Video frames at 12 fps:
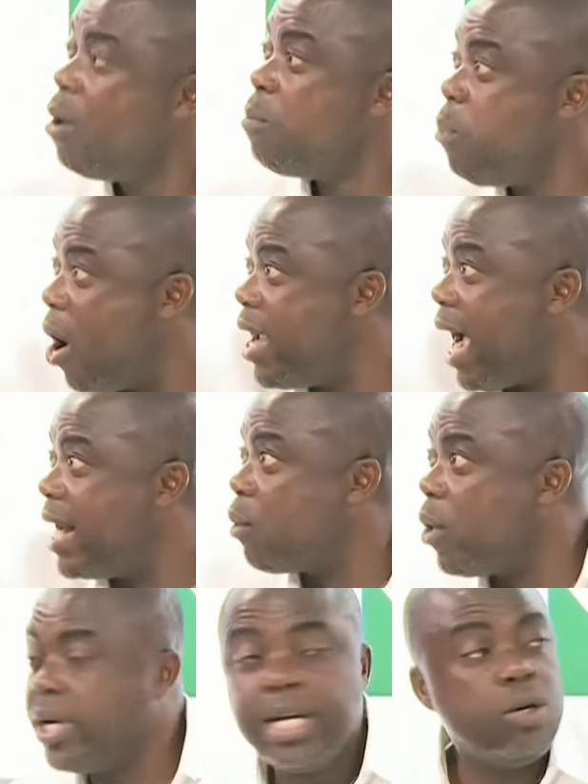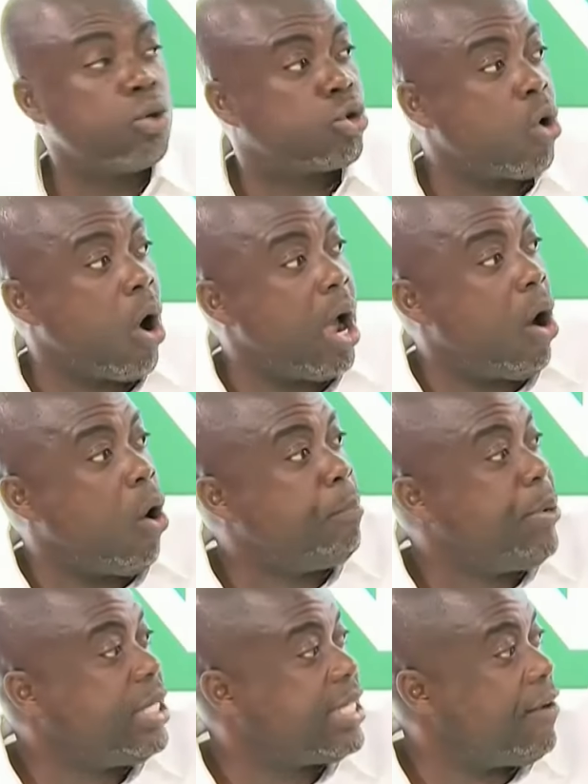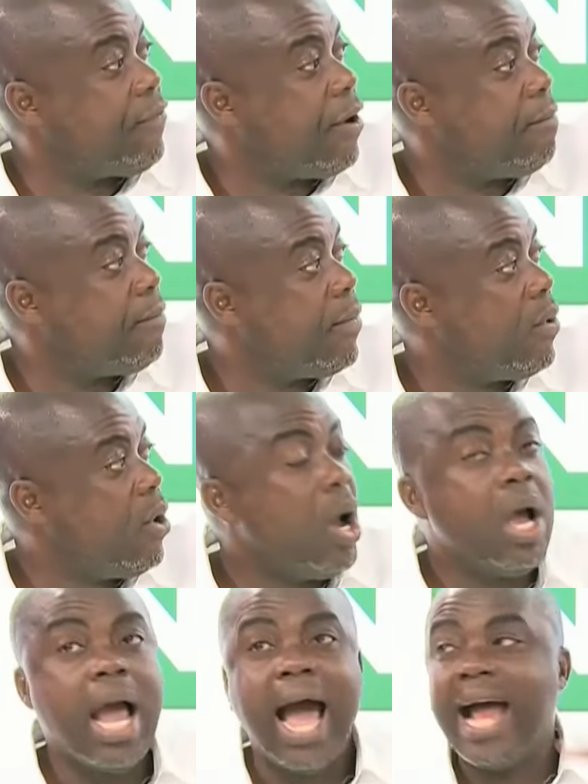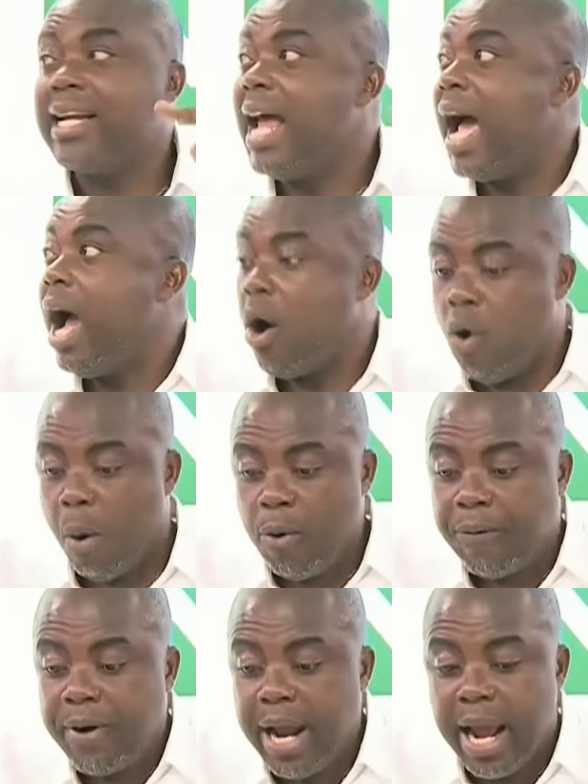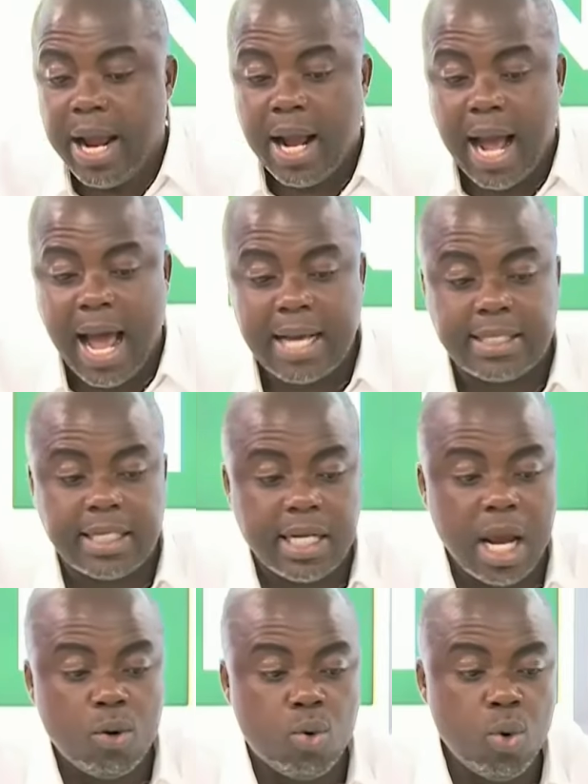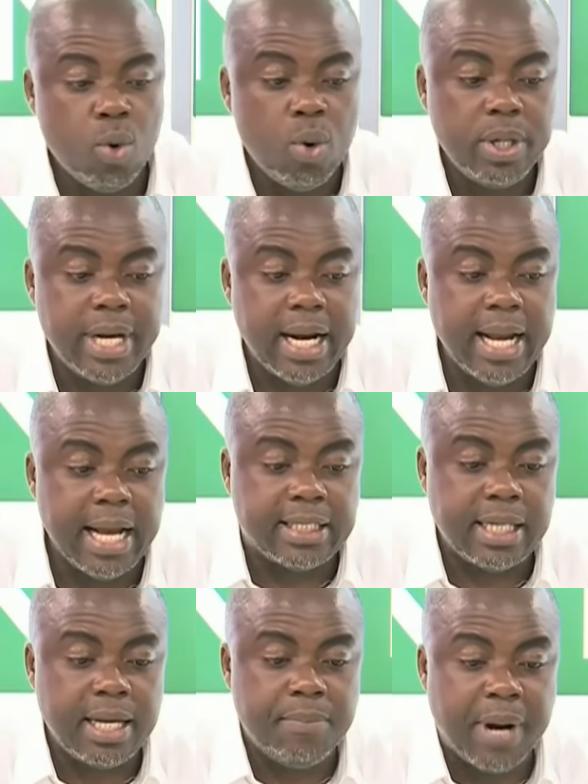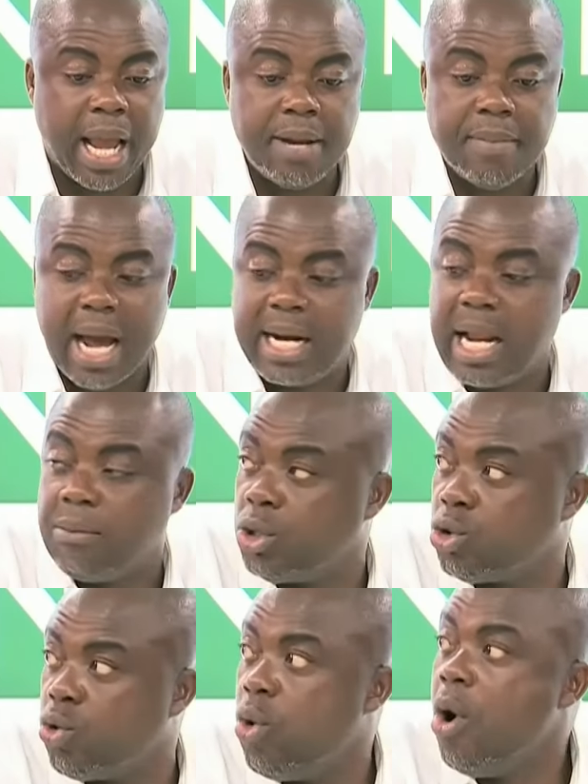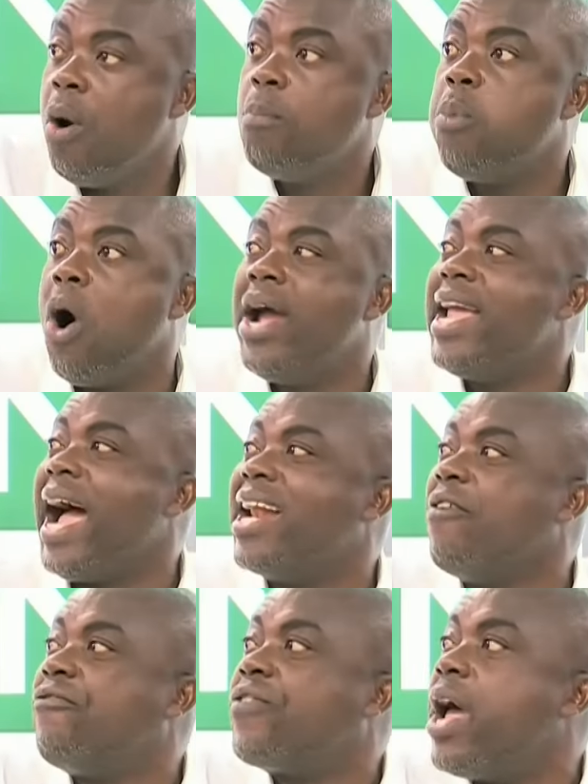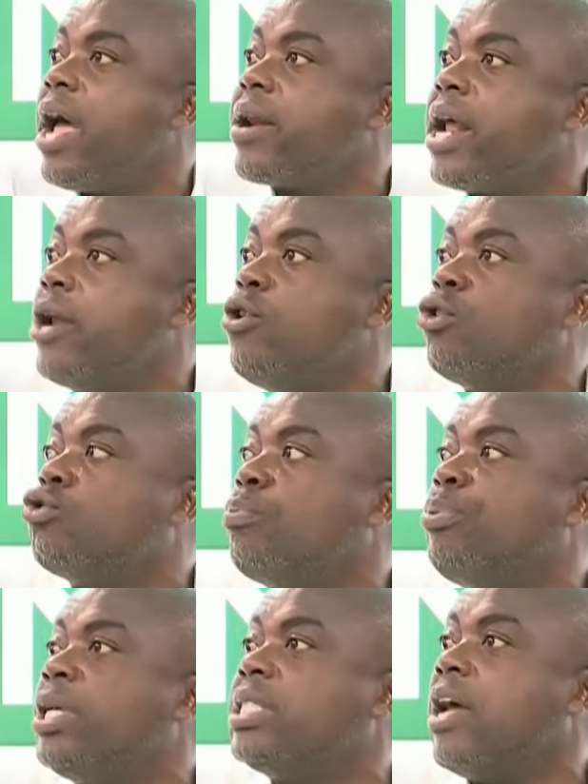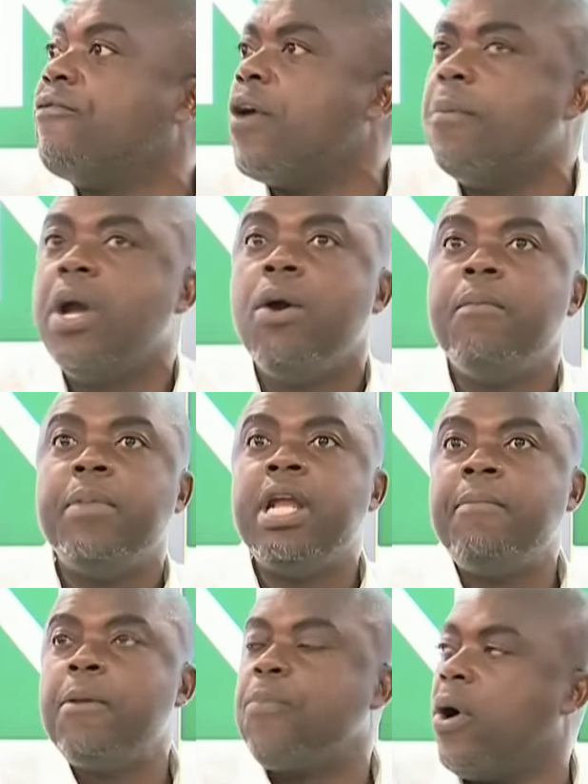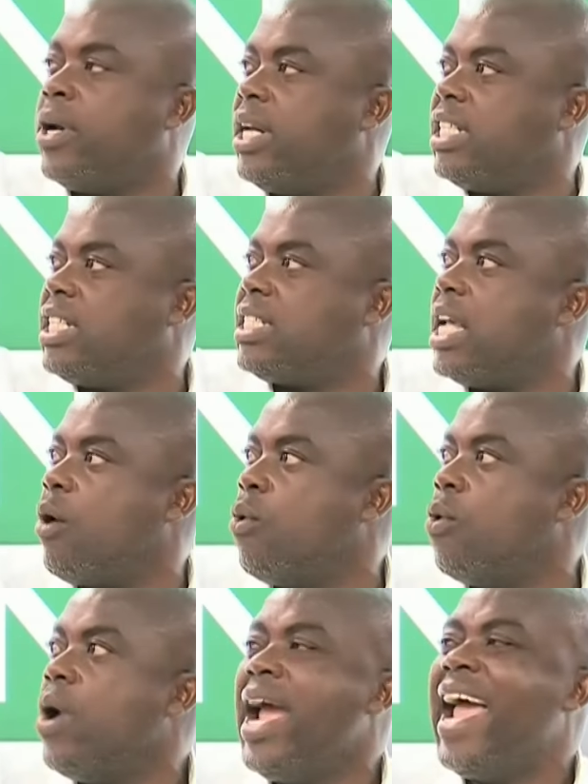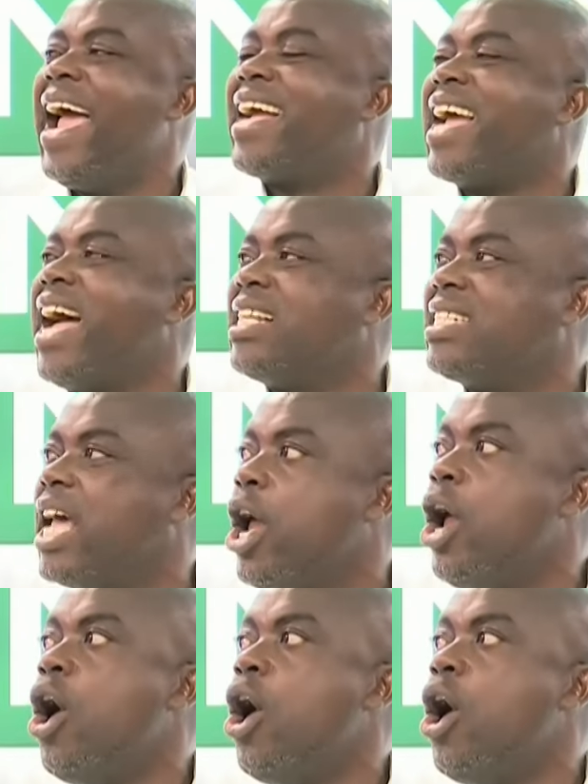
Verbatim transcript: Boya is going to on Peace FM. Ada omuhwe acid ebu the late Ibrahim Adams so boy ya na frere radio so Peace FM minim report na hihye ho e kan say